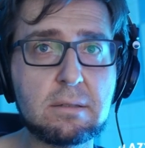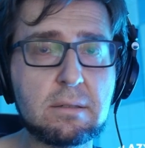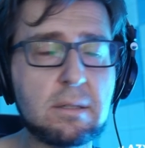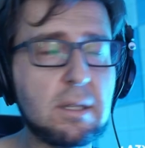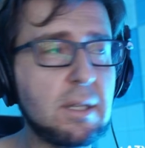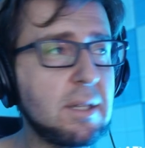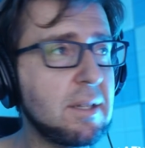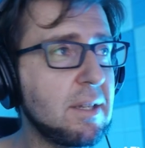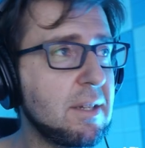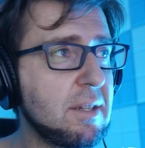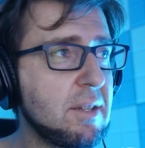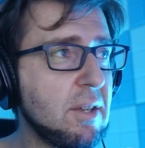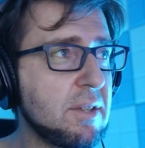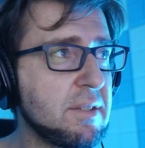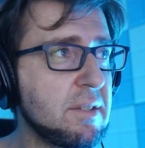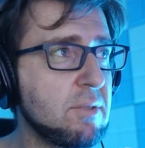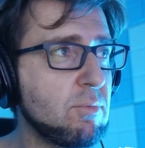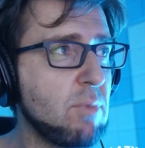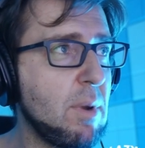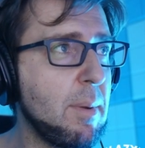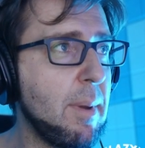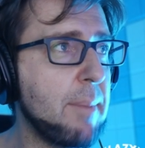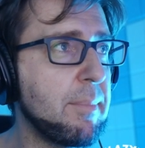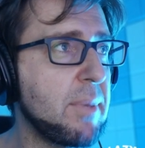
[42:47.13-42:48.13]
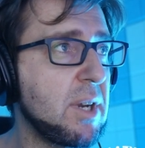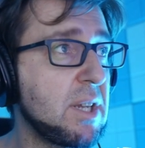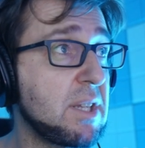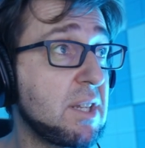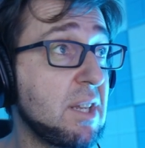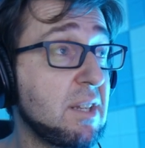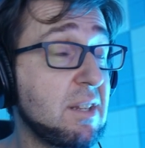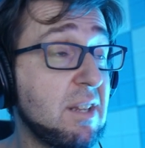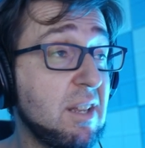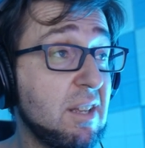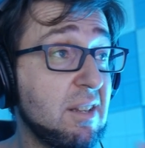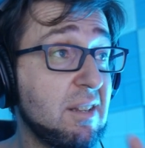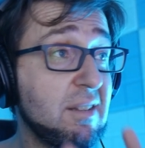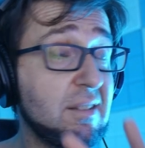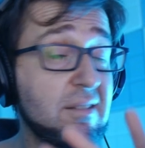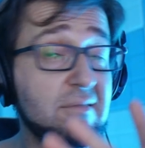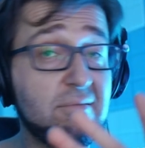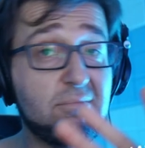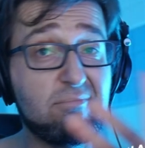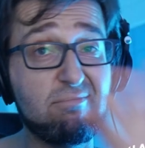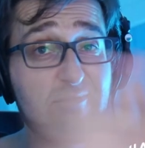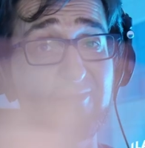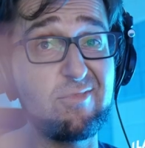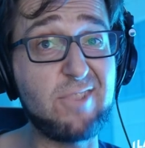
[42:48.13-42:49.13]
It, it doesn't remember it. The, the
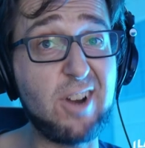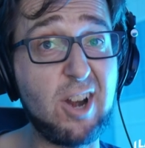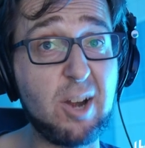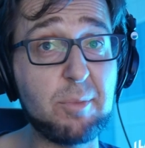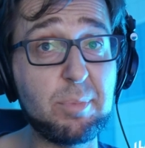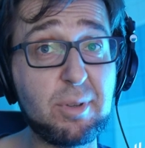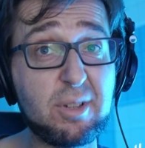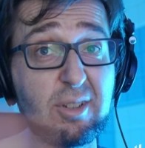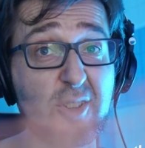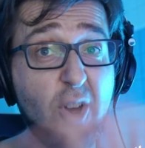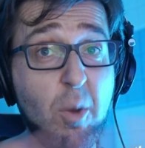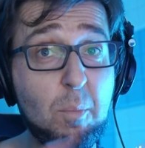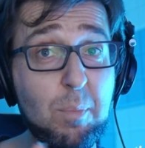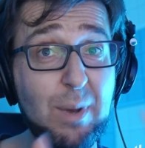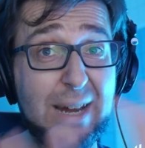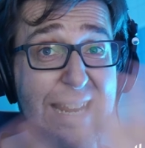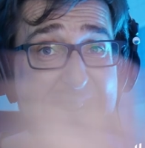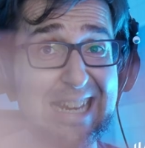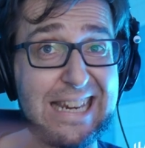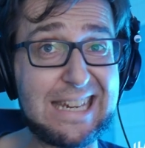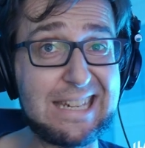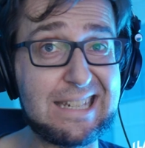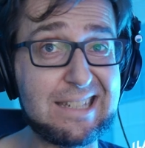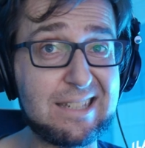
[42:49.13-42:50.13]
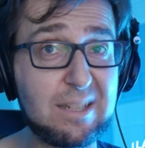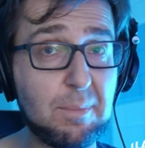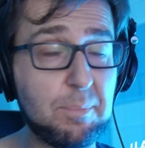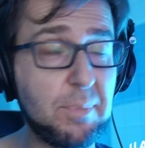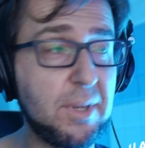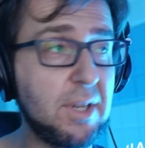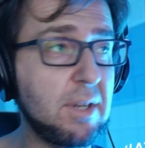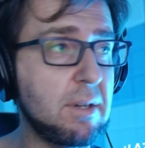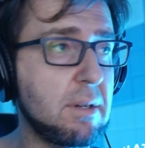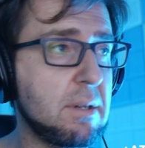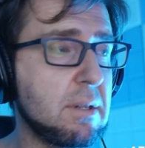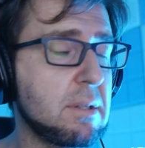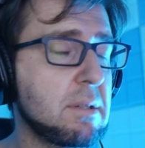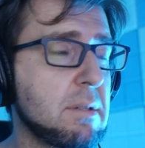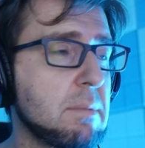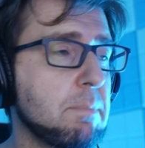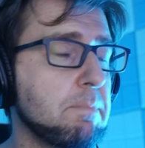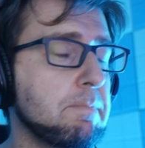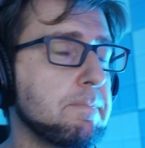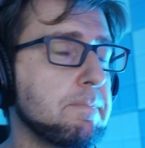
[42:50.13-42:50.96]
variable completely disappears.